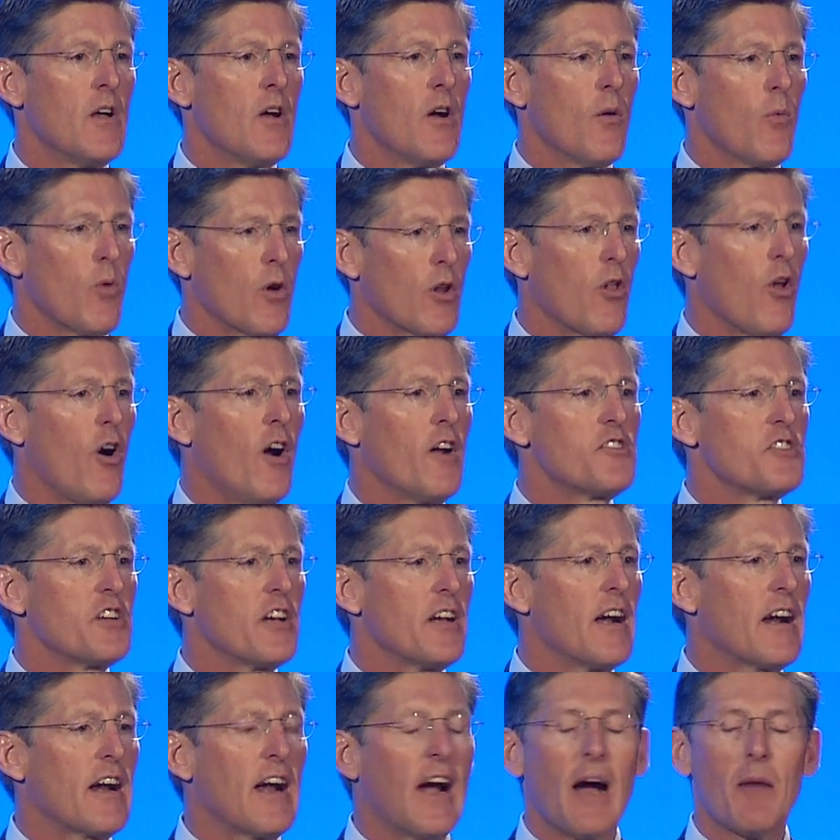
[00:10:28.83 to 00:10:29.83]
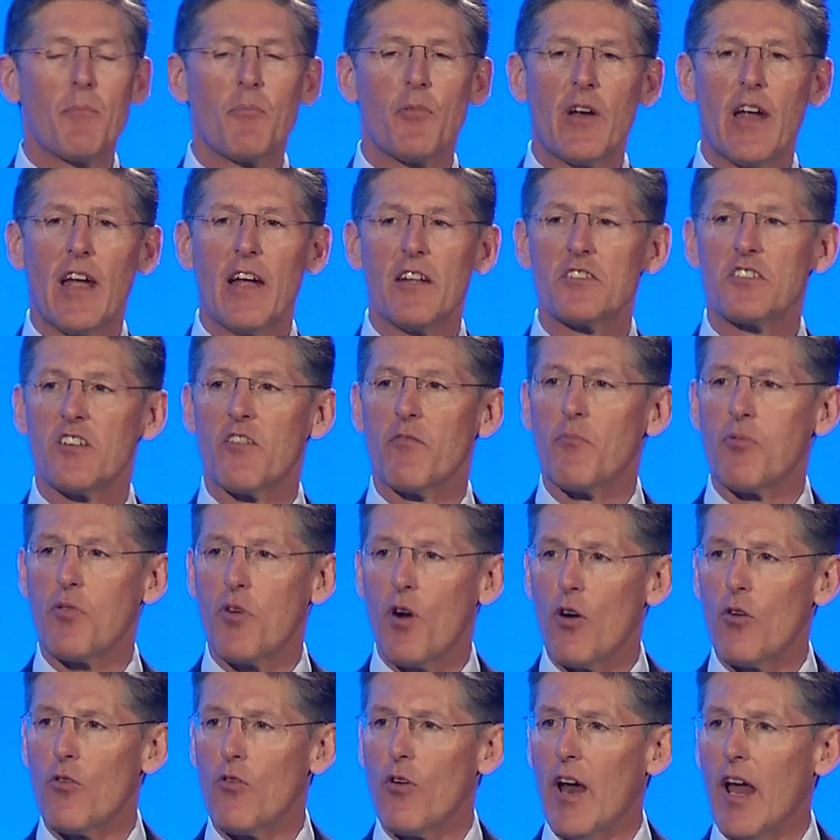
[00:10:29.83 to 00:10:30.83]
We're launching a comprehensive
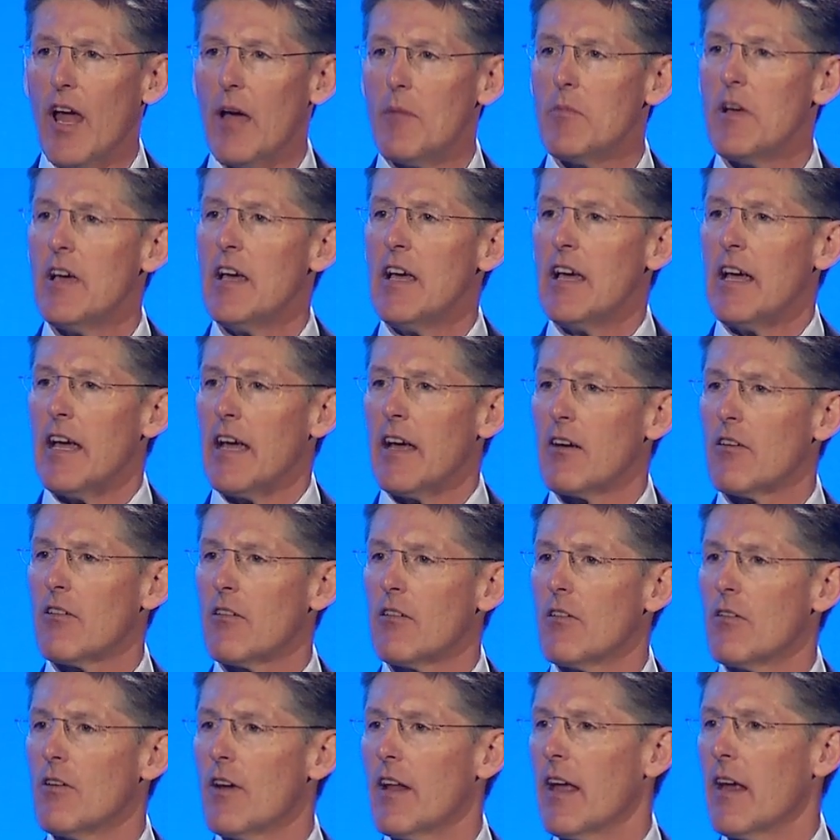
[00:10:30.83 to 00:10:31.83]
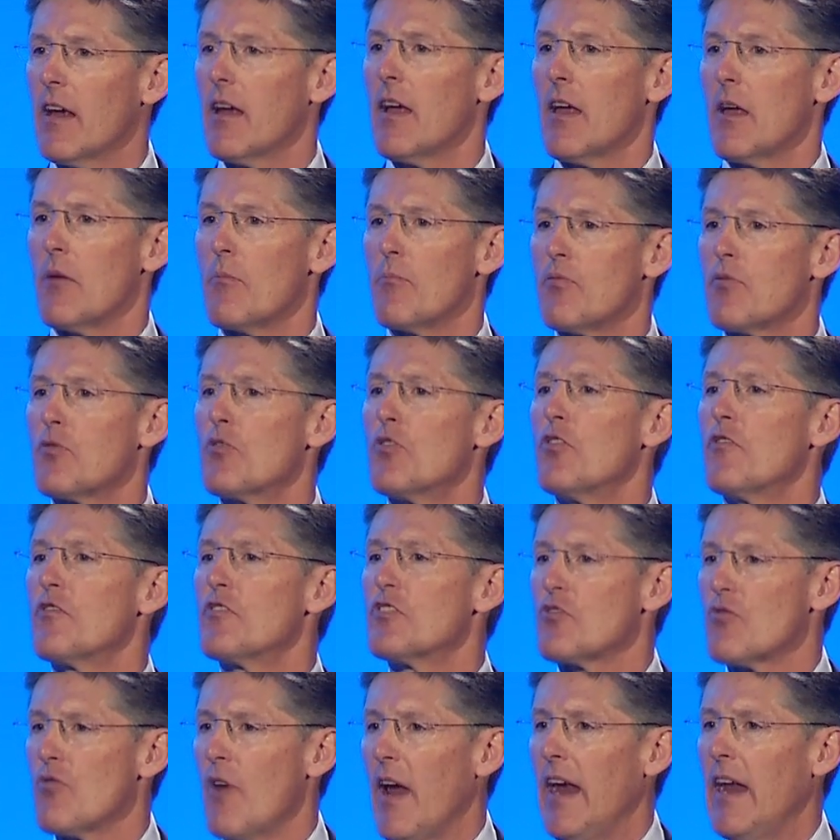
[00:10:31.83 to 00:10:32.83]
program, including improved
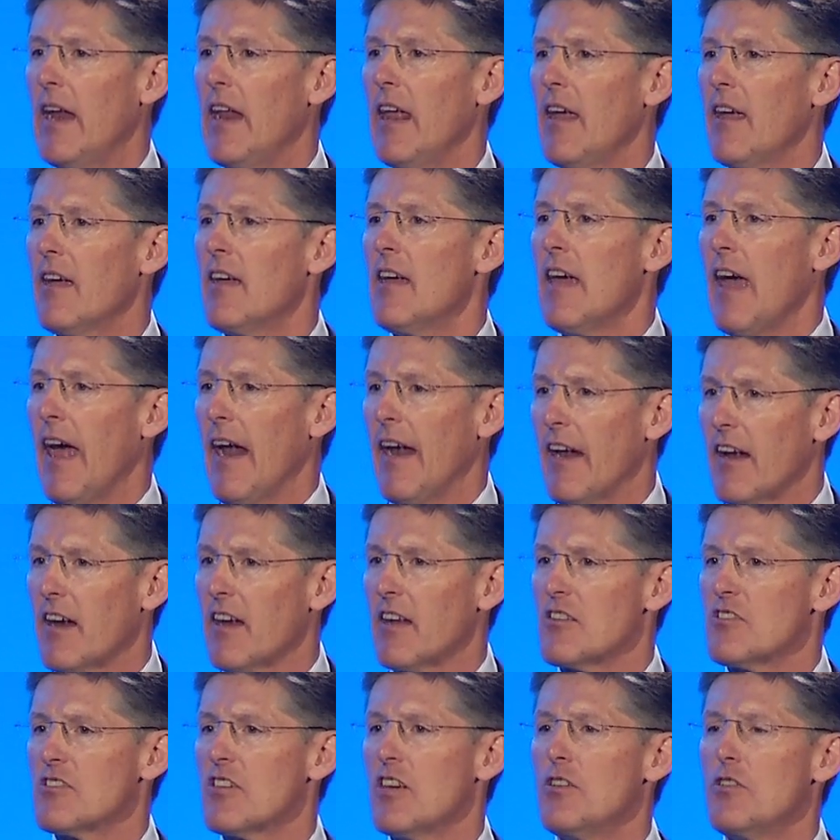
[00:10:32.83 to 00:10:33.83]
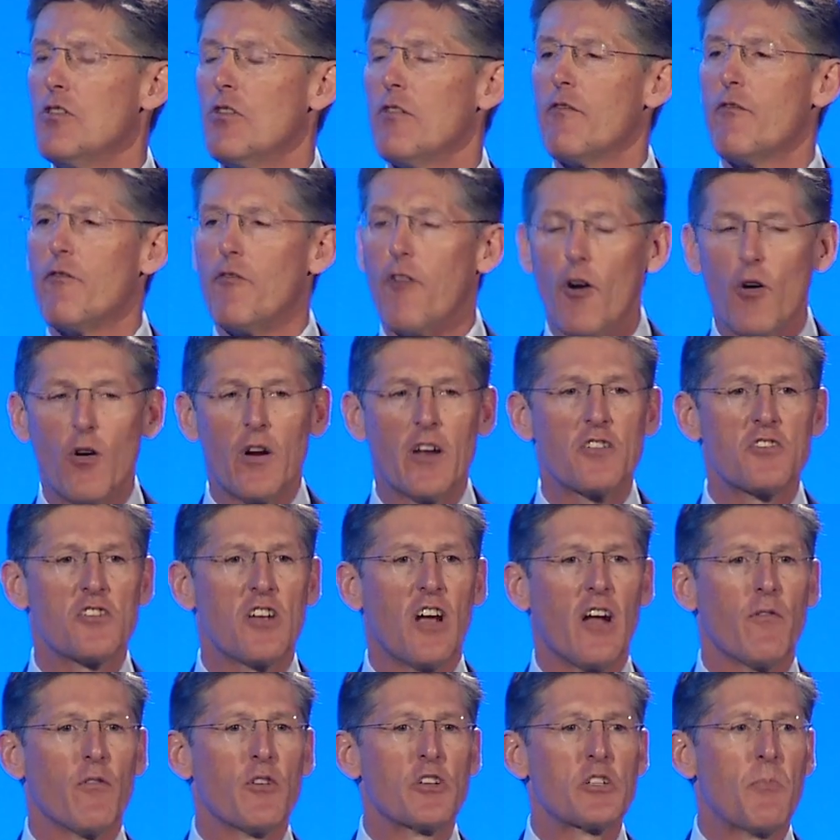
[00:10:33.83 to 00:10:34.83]
training and a continued focus
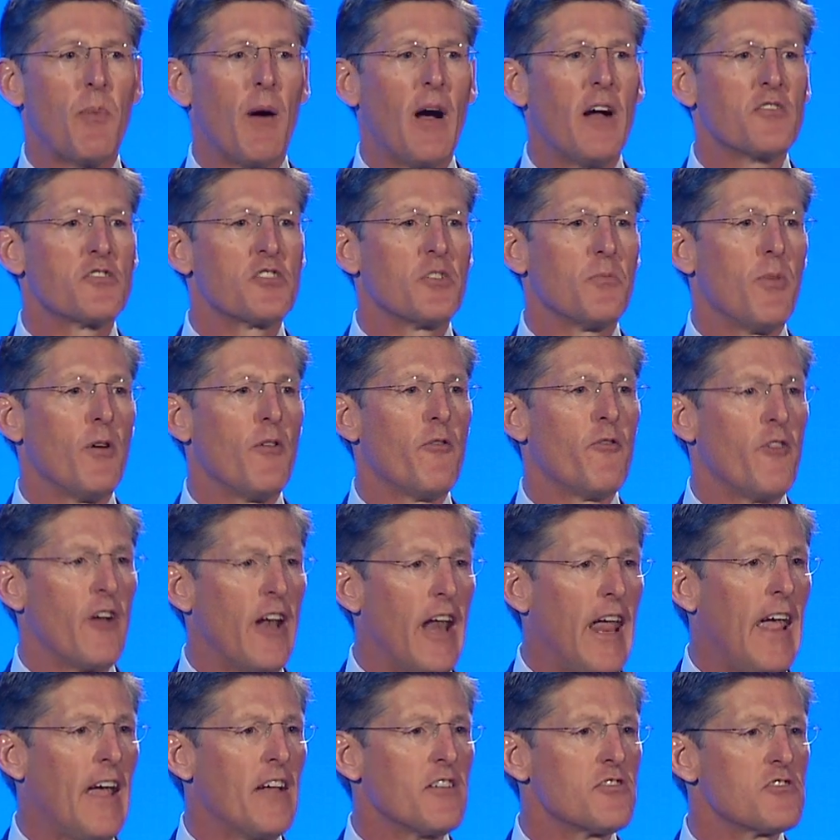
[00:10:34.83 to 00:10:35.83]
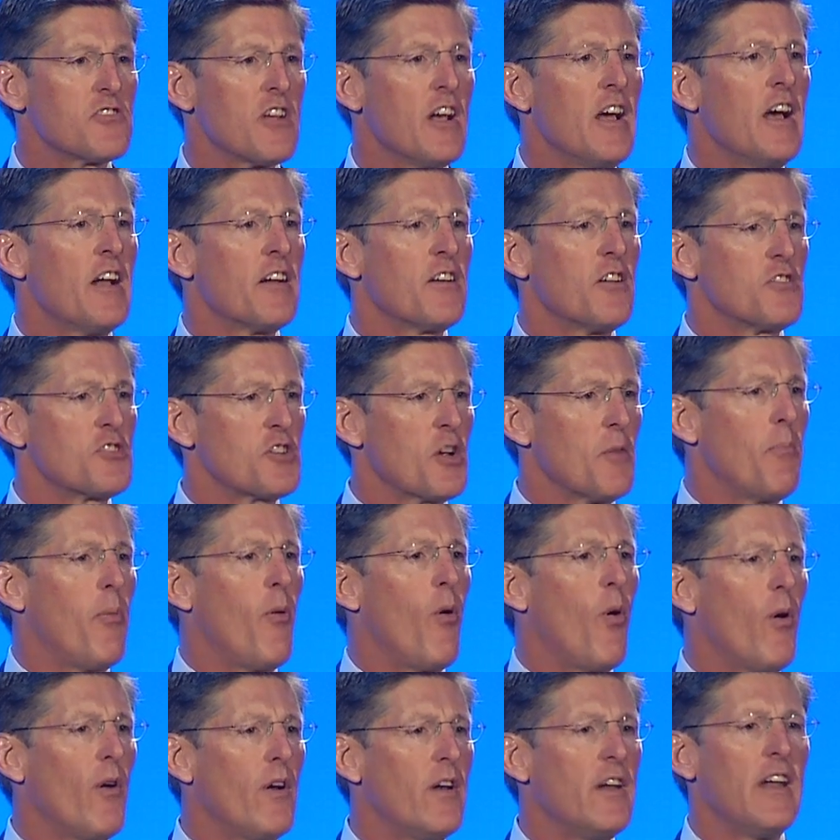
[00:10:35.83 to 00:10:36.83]
on responsible finance to
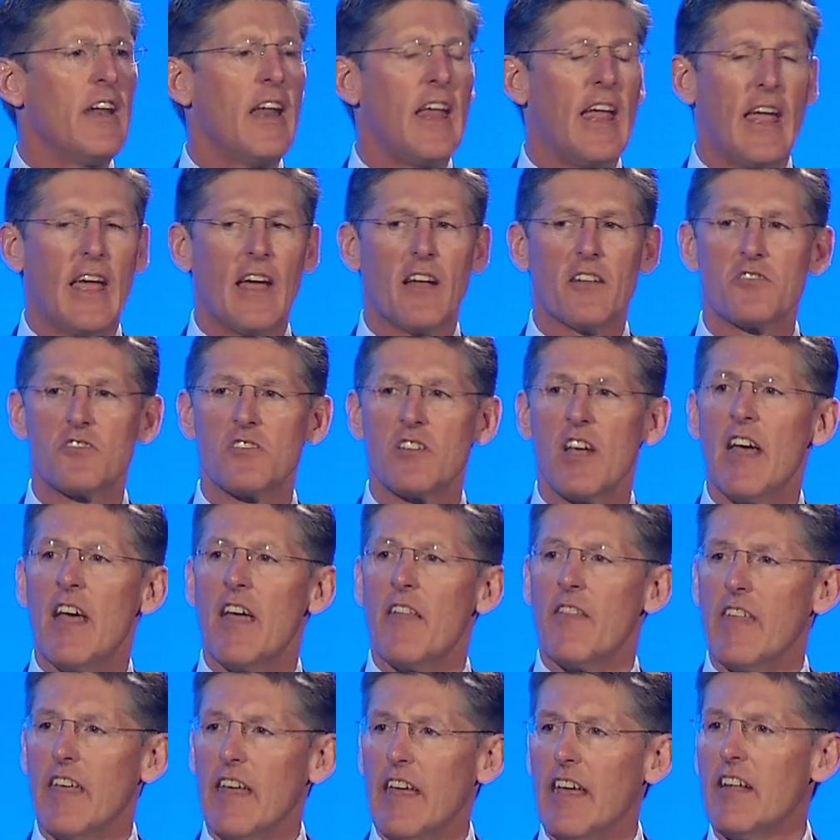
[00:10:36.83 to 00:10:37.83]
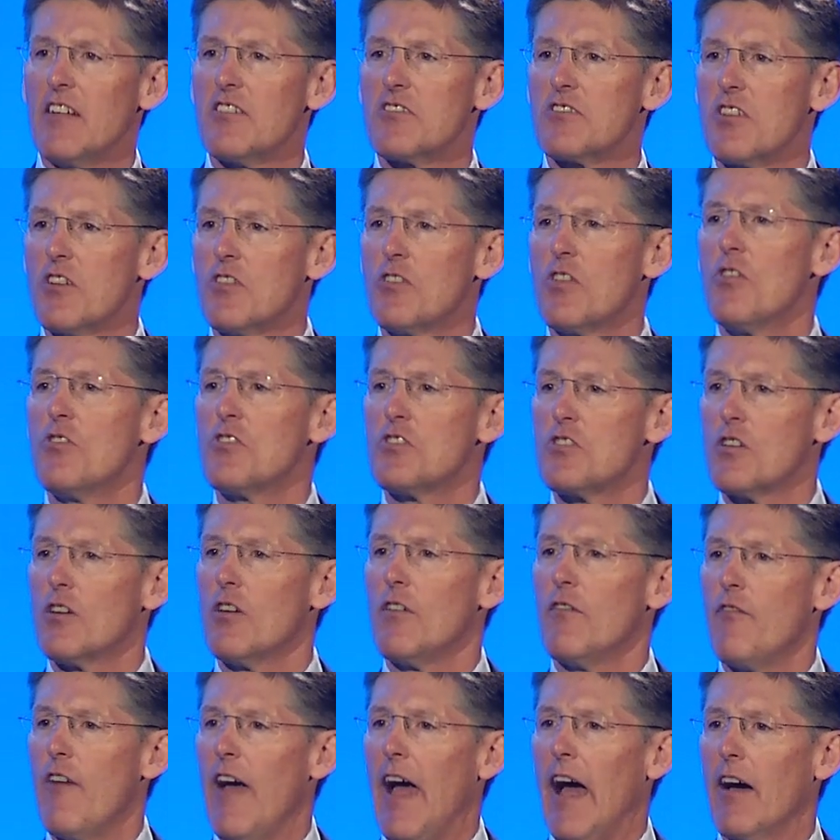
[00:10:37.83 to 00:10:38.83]
support and enhance the
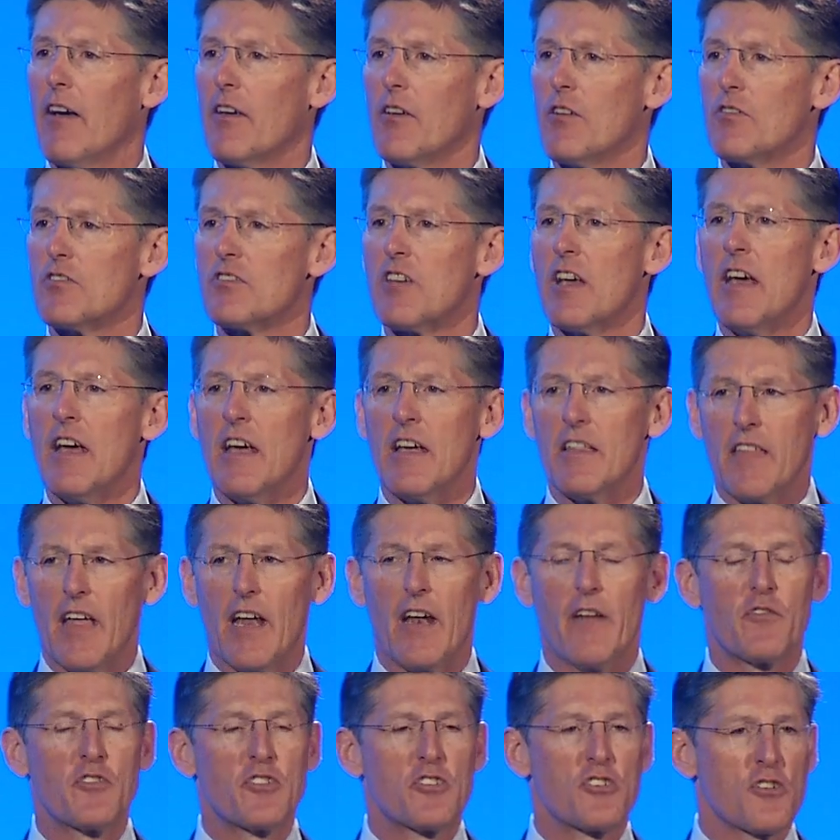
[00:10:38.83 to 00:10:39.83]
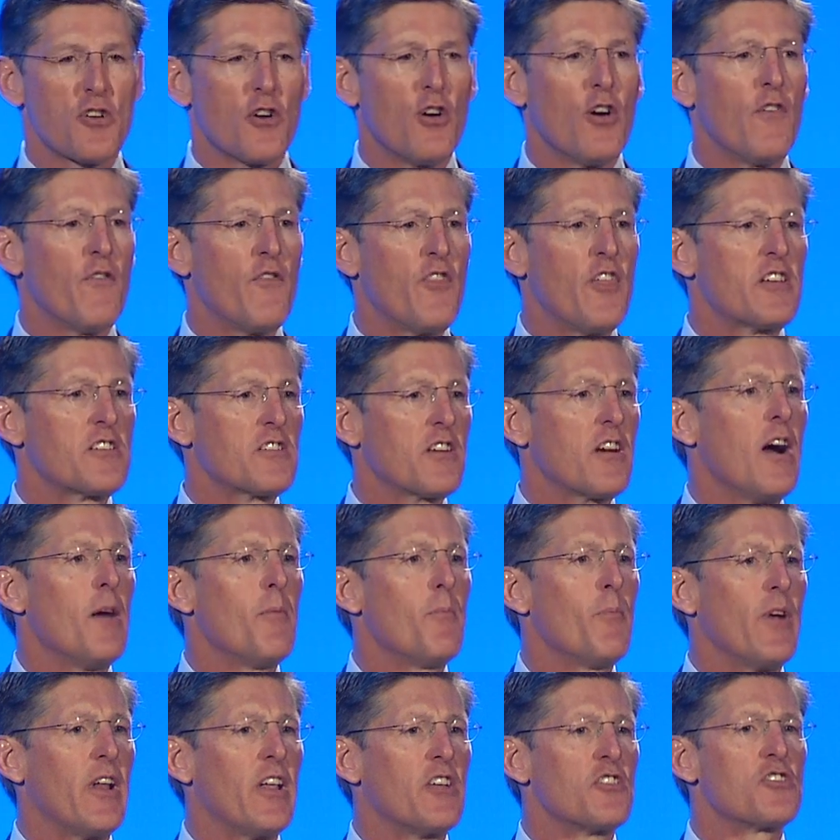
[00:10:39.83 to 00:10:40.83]
institutional values that have served this
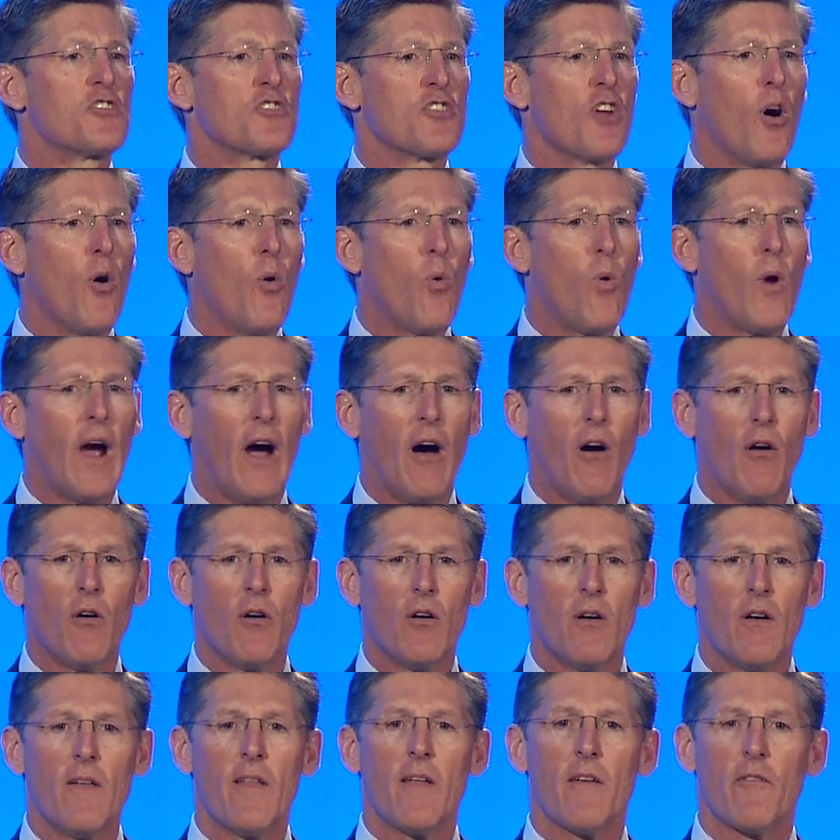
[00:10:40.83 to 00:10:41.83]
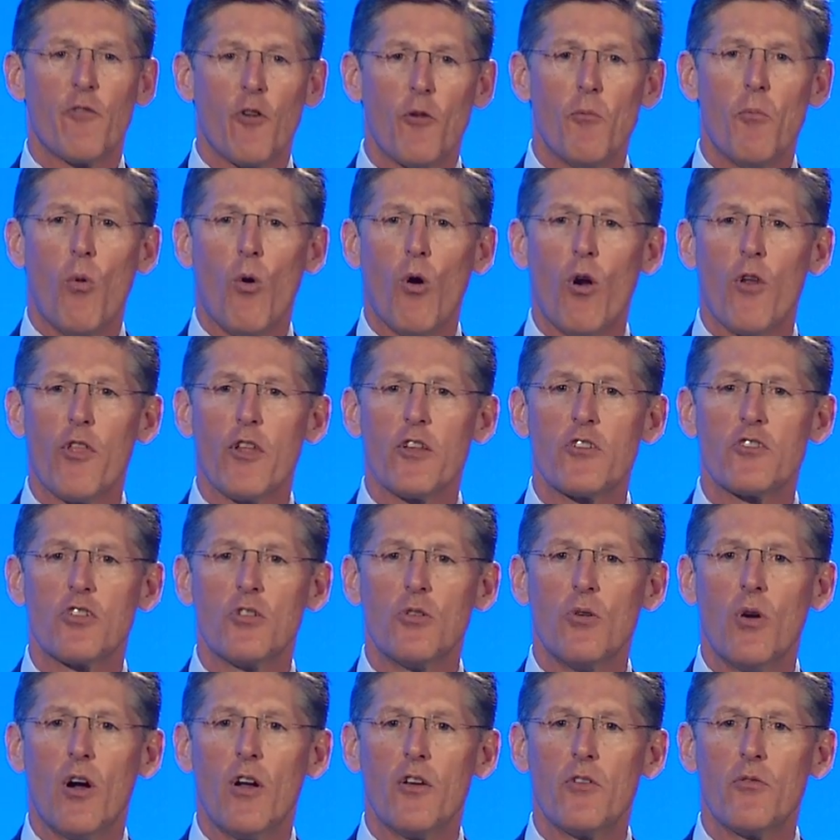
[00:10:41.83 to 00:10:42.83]
company so well for more than
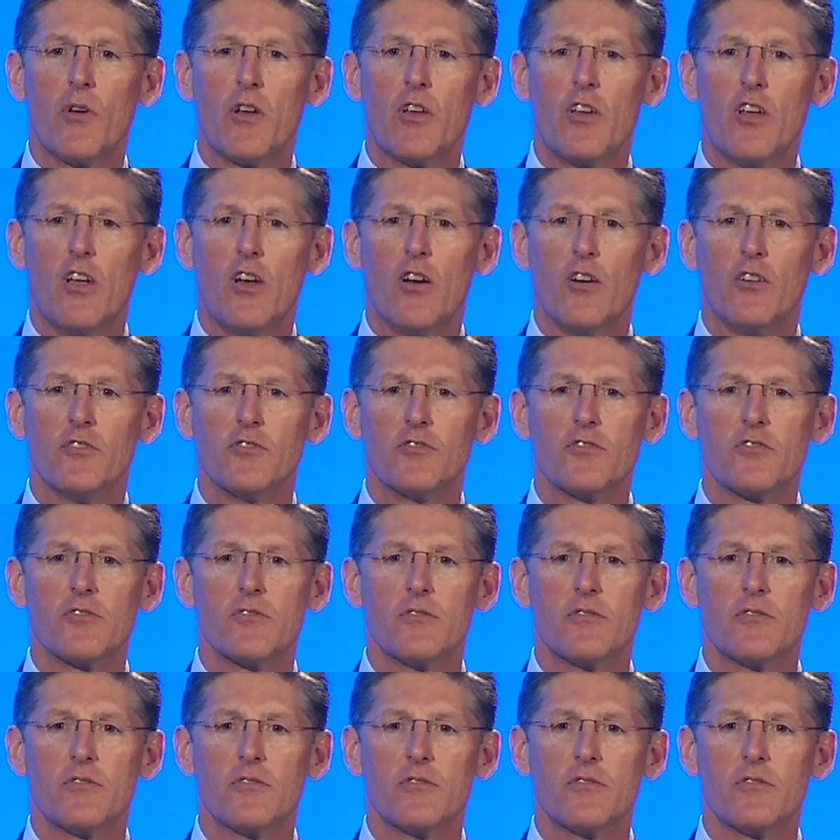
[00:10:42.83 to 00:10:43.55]
200 years.